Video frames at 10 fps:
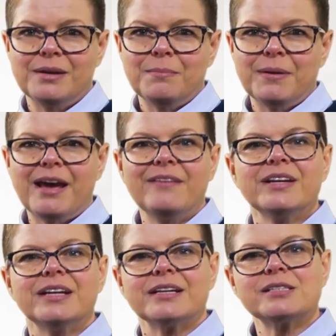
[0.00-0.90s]
but
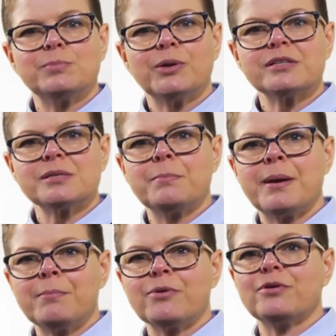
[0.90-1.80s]
having an expert as a
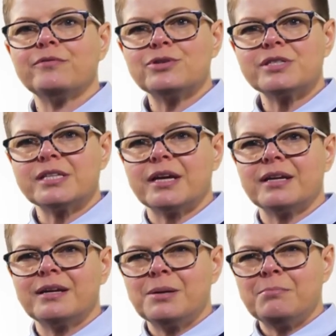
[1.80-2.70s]
member of your set
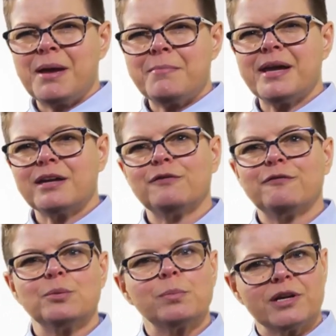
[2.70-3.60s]
may make you
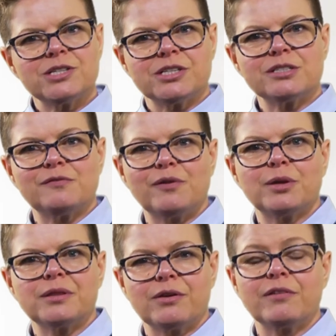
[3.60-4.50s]
feel pressured to
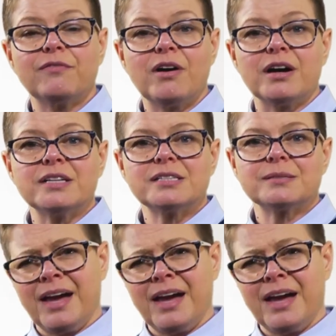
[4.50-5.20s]
follow their advice,